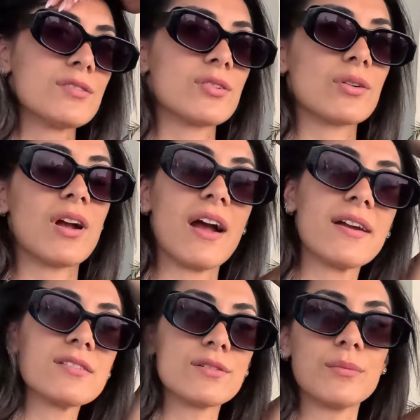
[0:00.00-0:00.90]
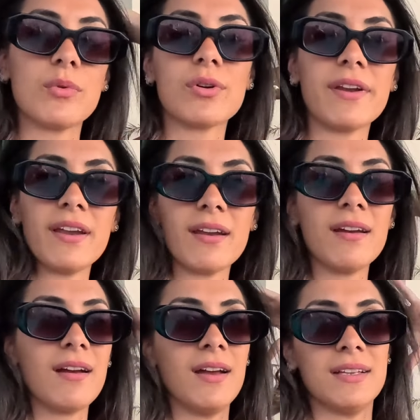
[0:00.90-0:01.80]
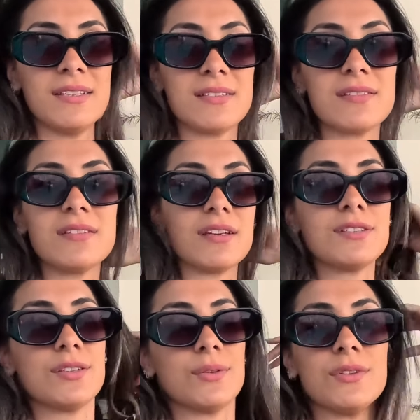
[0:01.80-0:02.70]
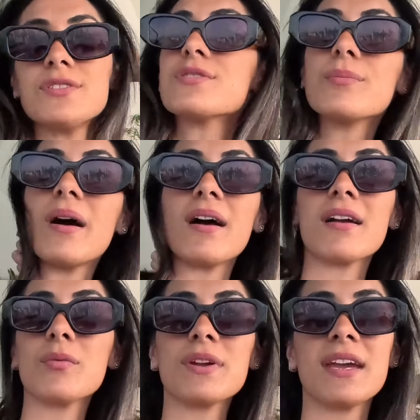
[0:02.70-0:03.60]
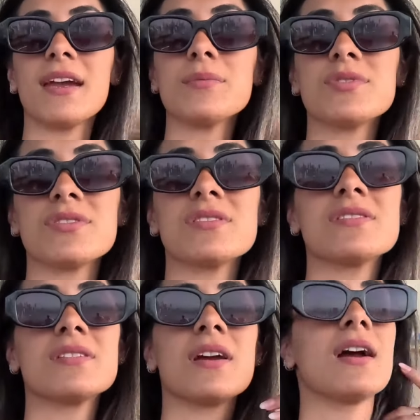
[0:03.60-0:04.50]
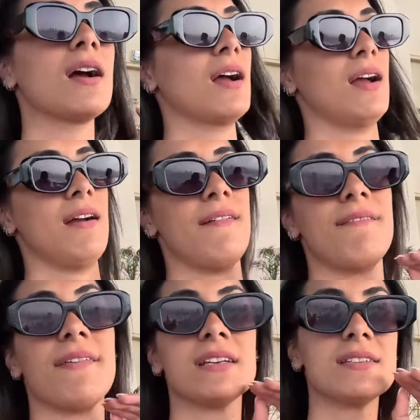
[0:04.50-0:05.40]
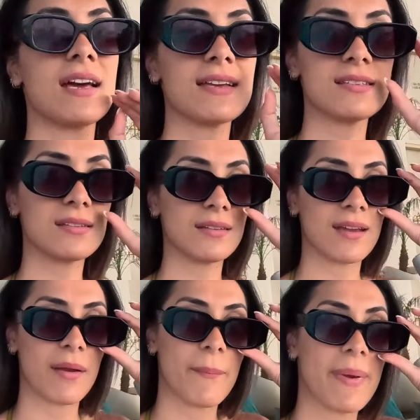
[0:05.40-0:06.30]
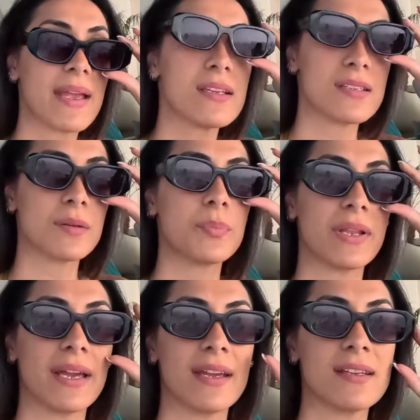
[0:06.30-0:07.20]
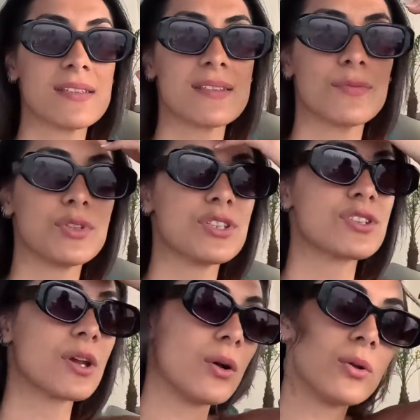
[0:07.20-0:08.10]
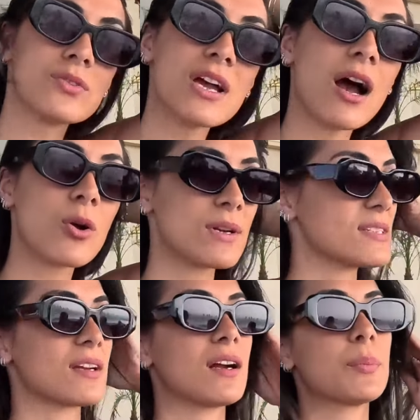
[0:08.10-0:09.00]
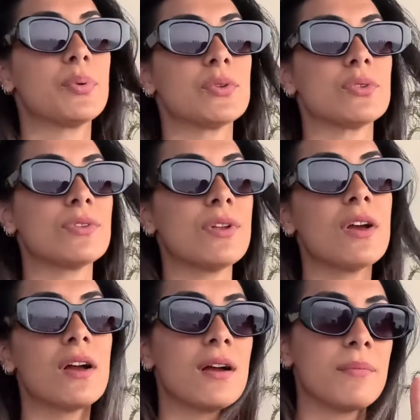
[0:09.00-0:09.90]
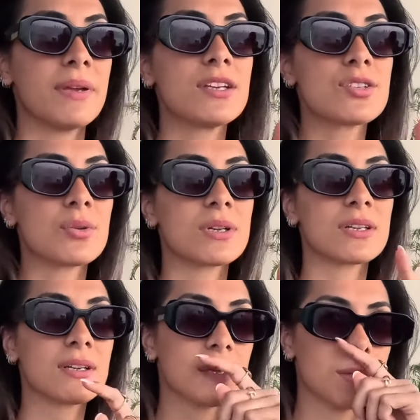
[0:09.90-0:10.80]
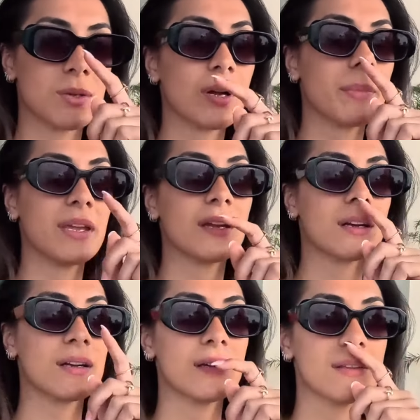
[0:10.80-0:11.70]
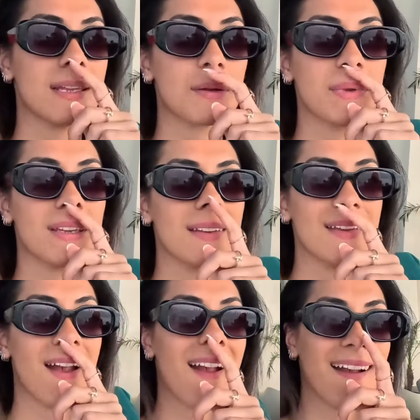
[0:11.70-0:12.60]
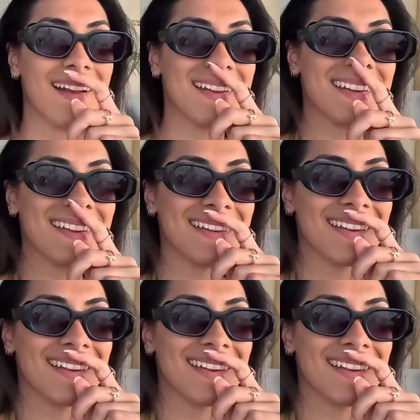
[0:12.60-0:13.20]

So guys, good morning. This is day two in Dubai. We came to this fantastic, amazing place which is called Aura Sky Pool. Make sure you come here. Darmin, hi.